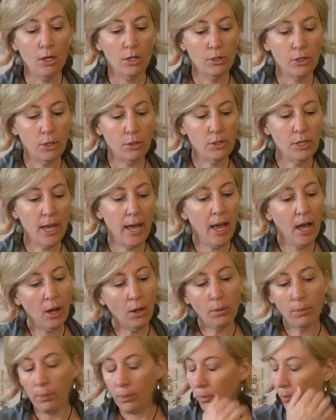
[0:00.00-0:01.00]
So to
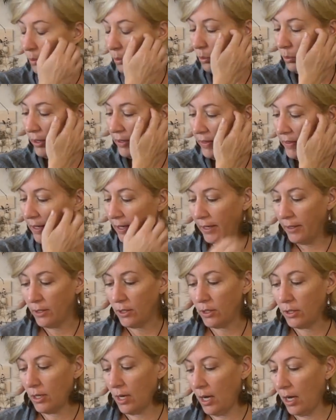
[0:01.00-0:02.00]
help with
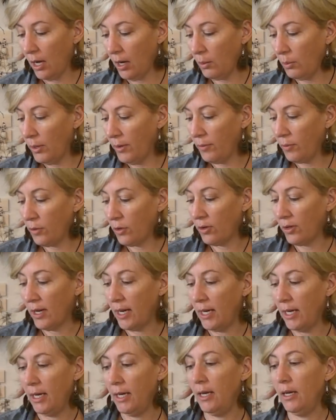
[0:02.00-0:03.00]
this, uh, we've
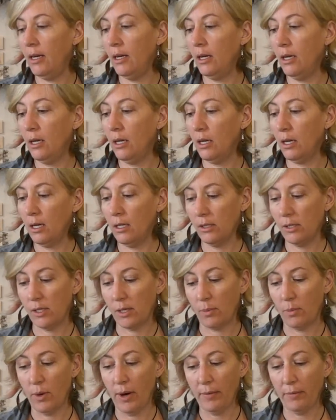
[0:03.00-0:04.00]
created
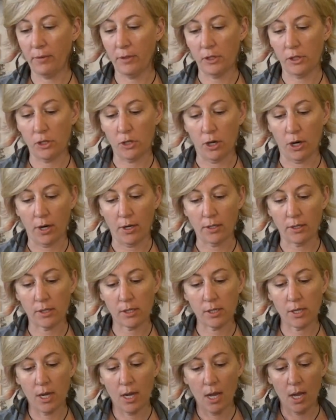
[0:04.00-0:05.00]
some reference
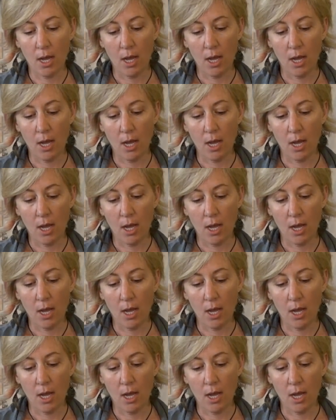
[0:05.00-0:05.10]
charts,